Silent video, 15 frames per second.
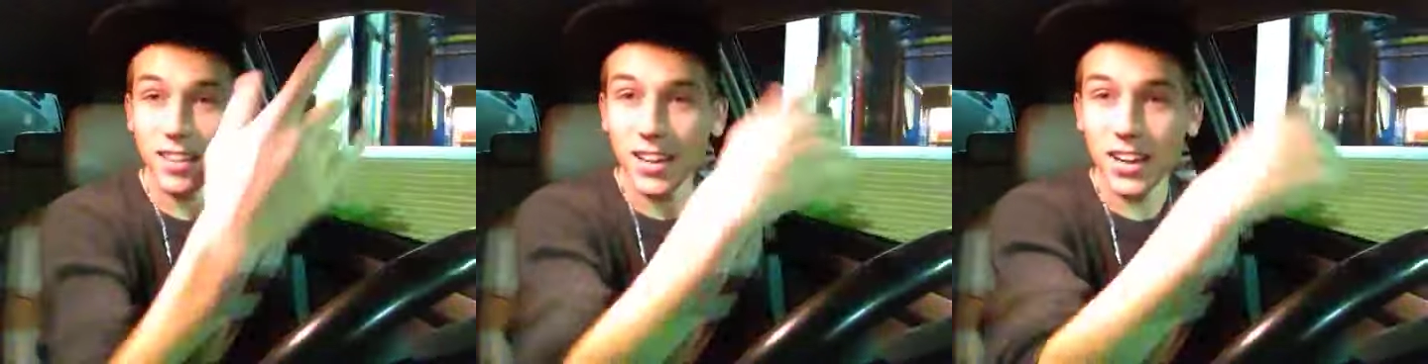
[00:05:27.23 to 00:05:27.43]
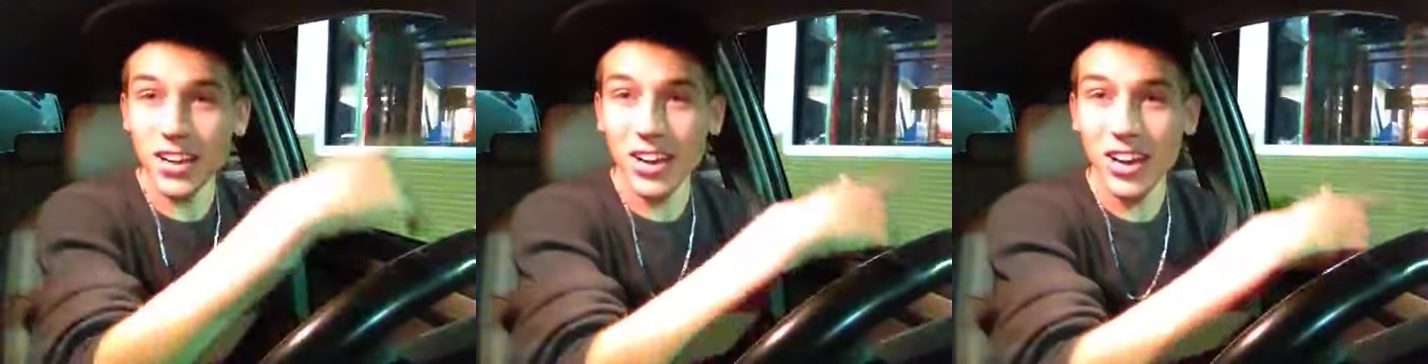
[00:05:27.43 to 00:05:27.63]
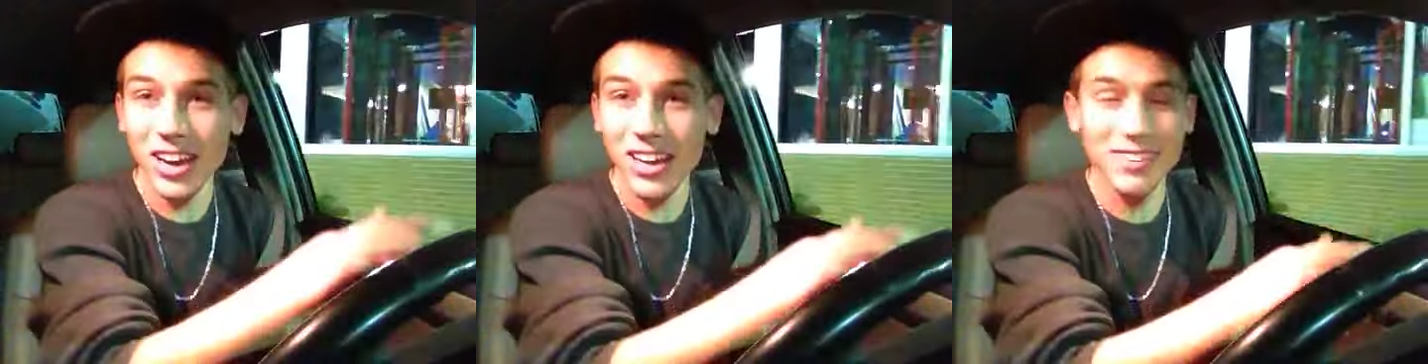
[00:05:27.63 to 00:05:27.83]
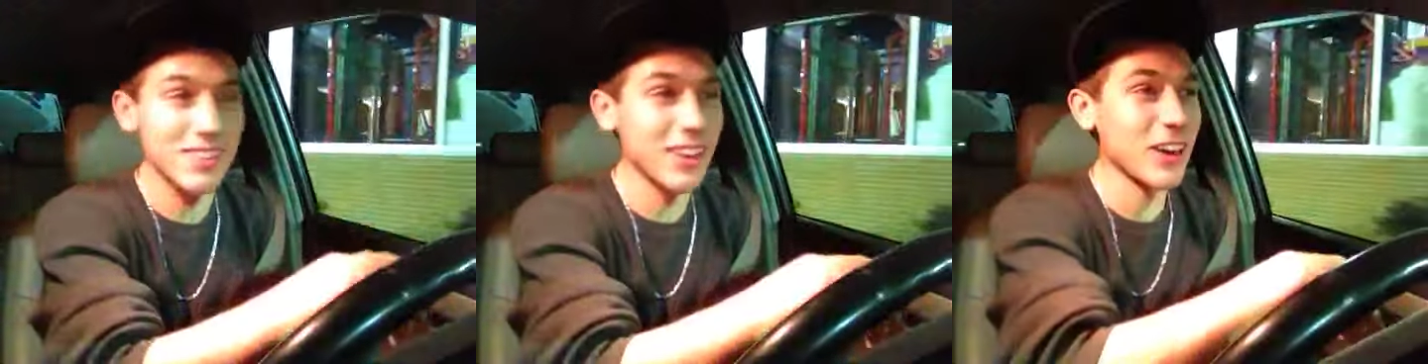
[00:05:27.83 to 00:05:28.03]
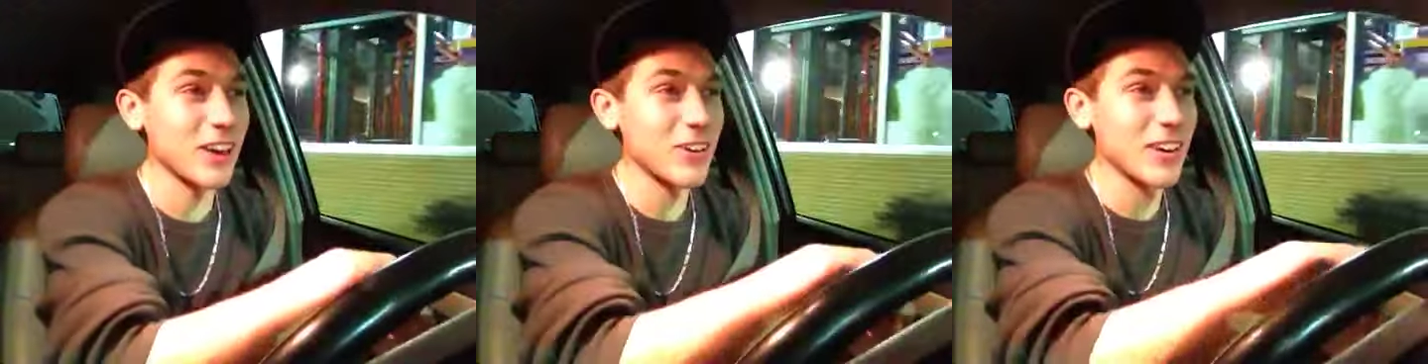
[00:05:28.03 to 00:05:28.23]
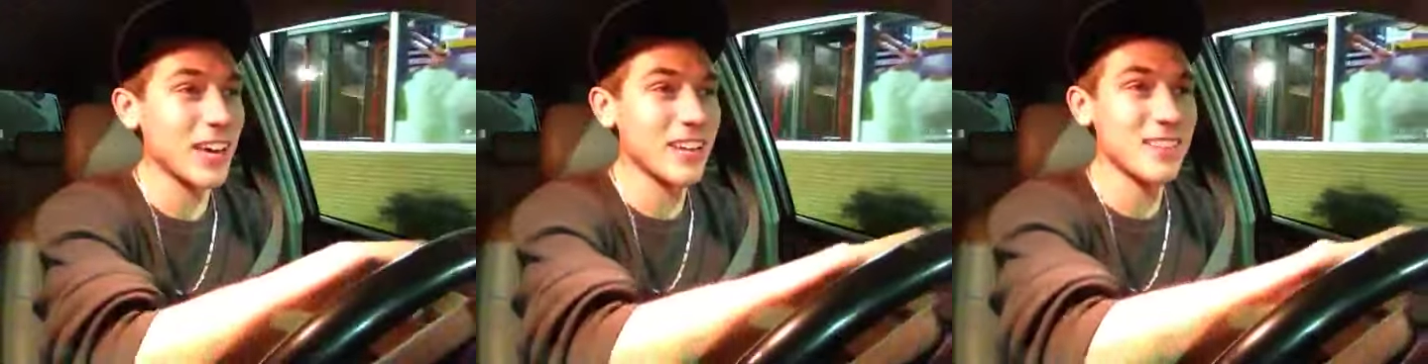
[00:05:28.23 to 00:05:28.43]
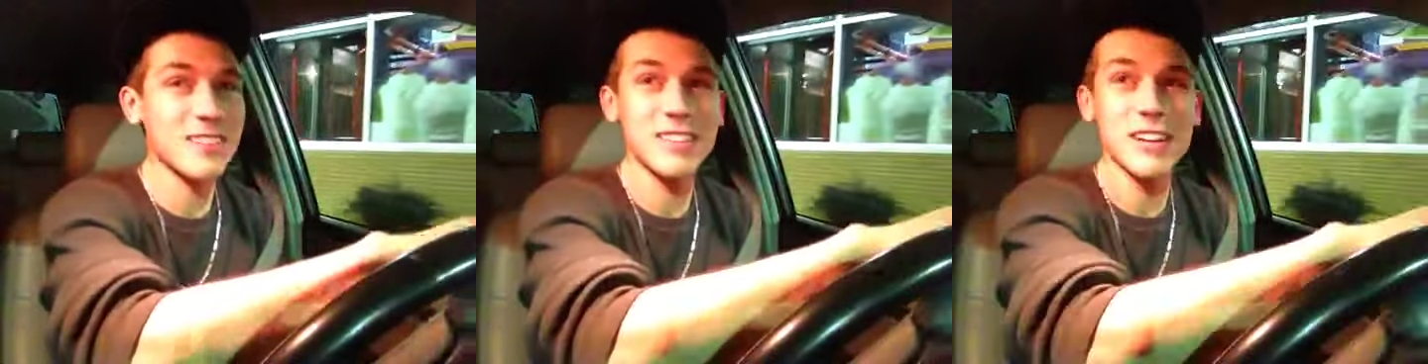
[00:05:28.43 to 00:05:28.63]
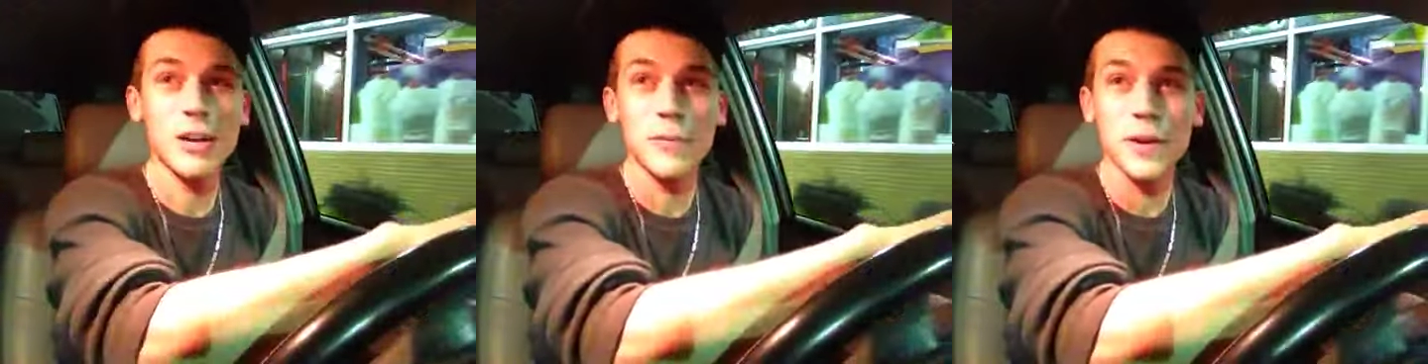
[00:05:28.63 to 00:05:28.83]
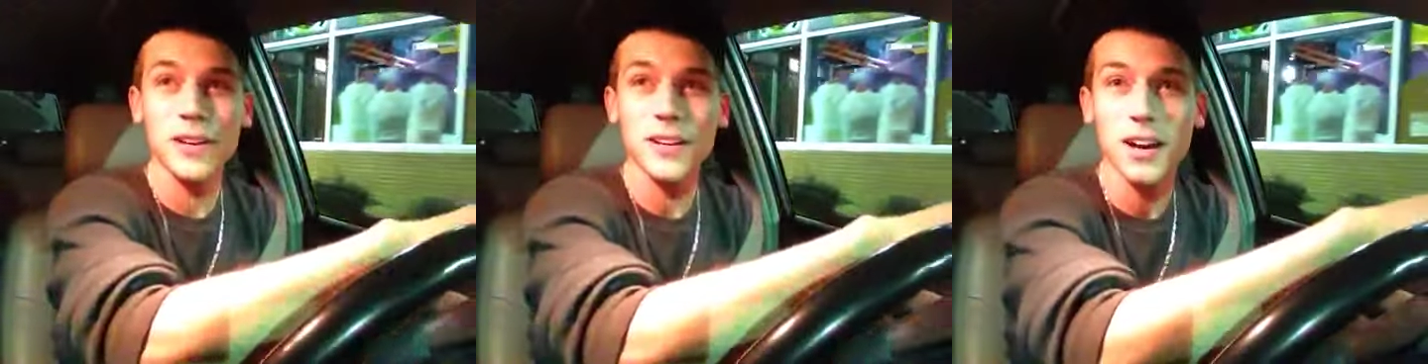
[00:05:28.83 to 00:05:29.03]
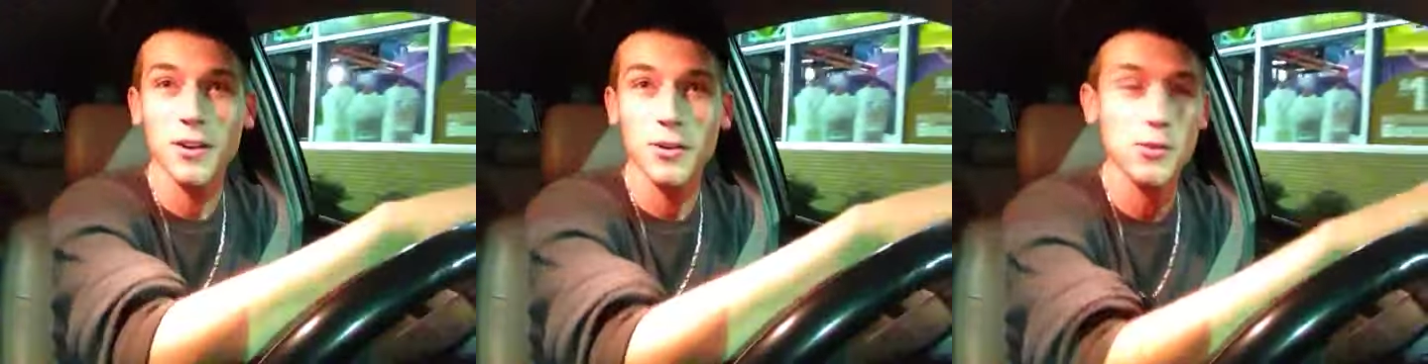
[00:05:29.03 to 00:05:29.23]
you guys go. You got to see our
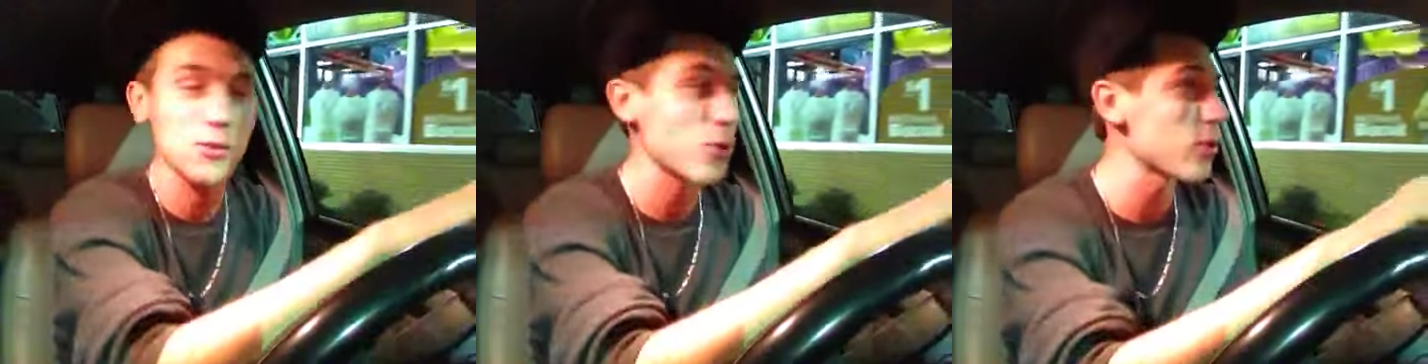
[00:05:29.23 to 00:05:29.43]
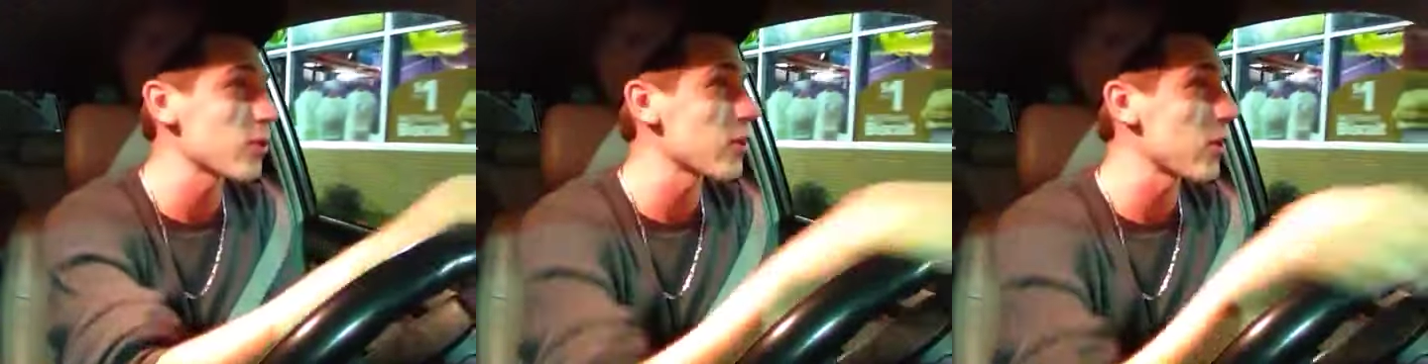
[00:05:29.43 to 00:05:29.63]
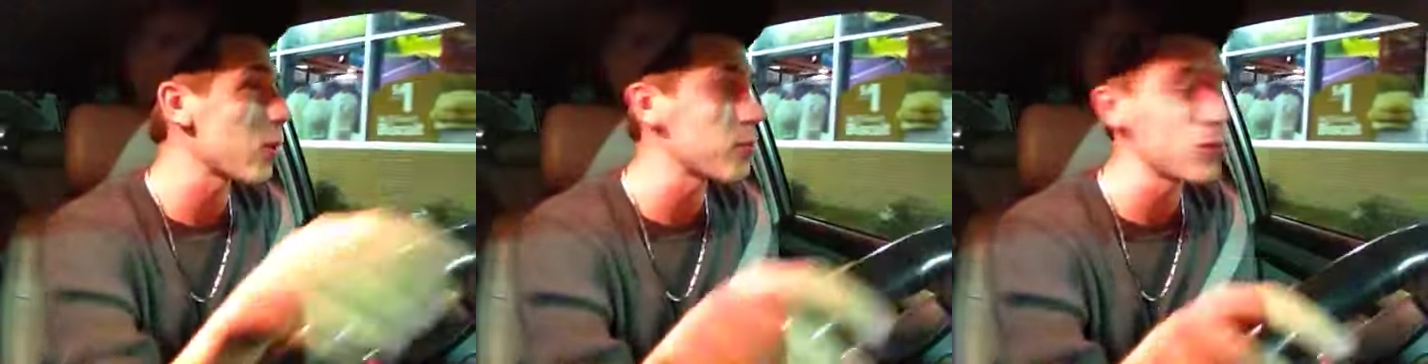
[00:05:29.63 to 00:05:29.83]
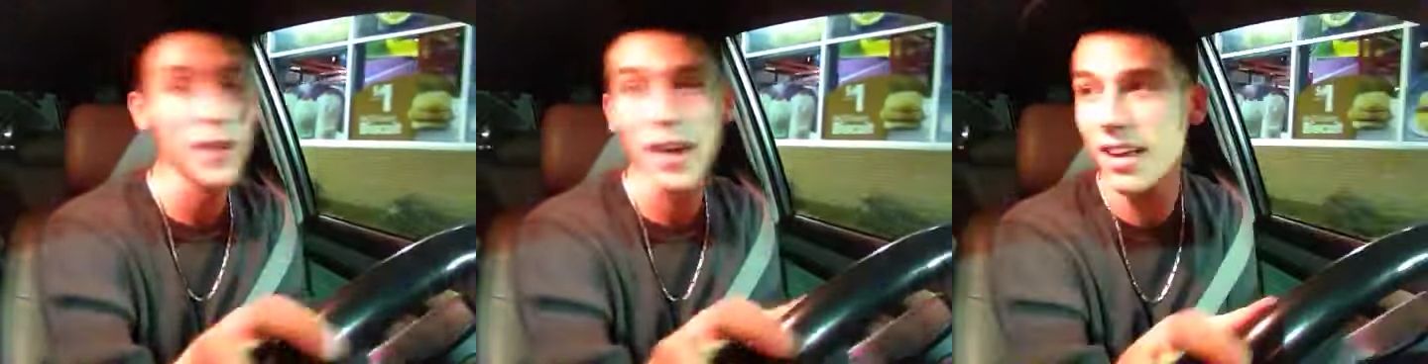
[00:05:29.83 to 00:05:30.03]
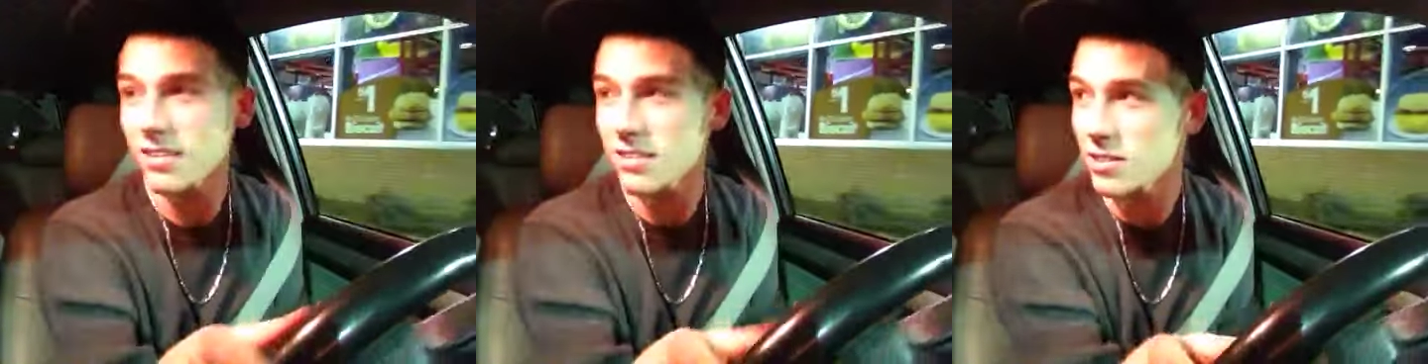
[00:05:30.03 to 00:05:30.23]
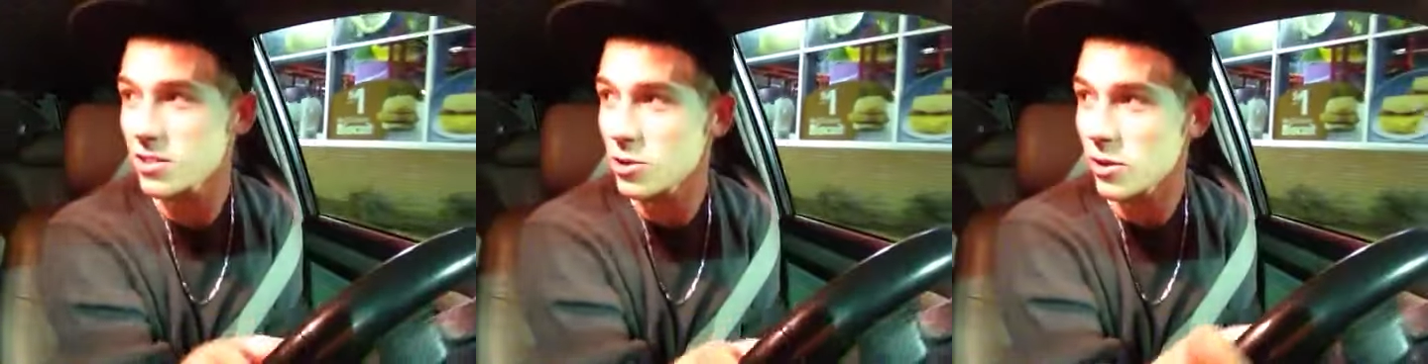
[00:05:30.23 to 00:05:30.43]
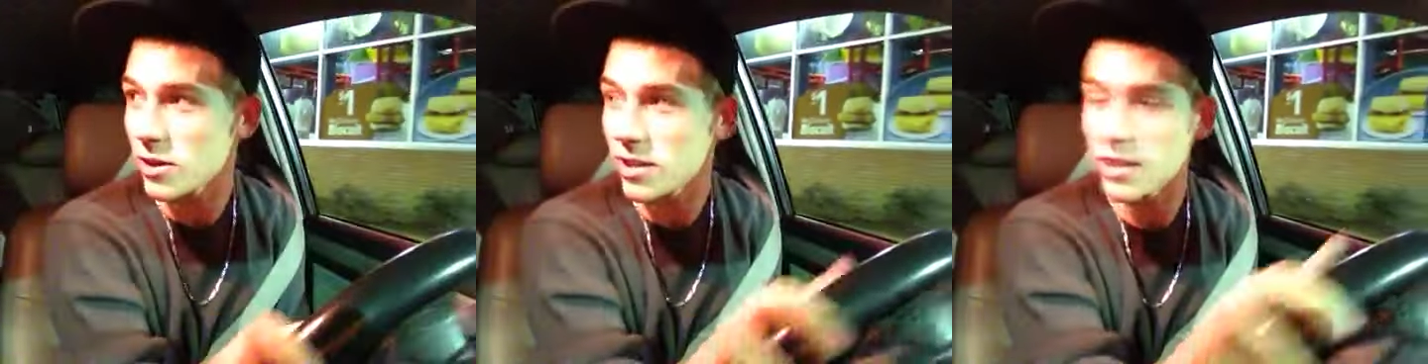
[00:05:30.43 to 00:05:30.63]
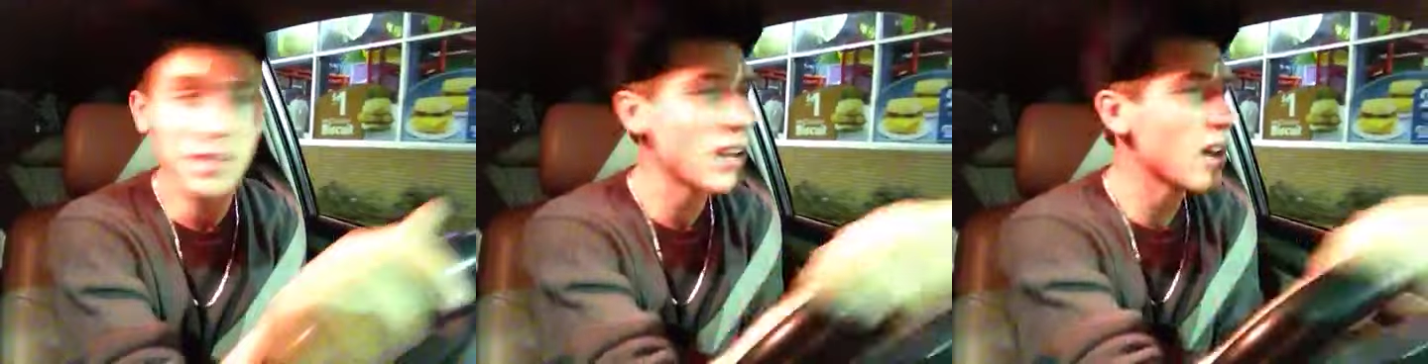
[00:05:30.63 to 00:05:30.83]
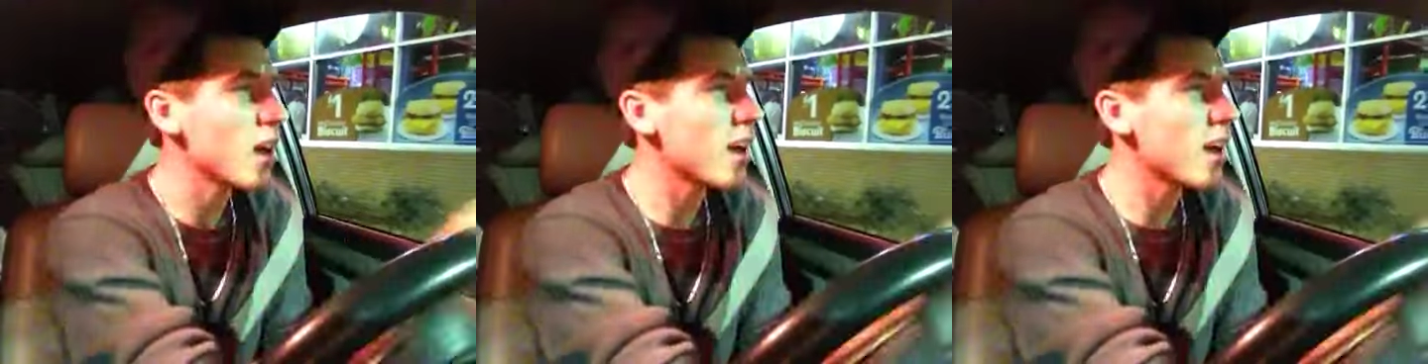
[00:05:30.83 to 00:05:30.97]
McDonald's order. Hope you guys enjoyed it.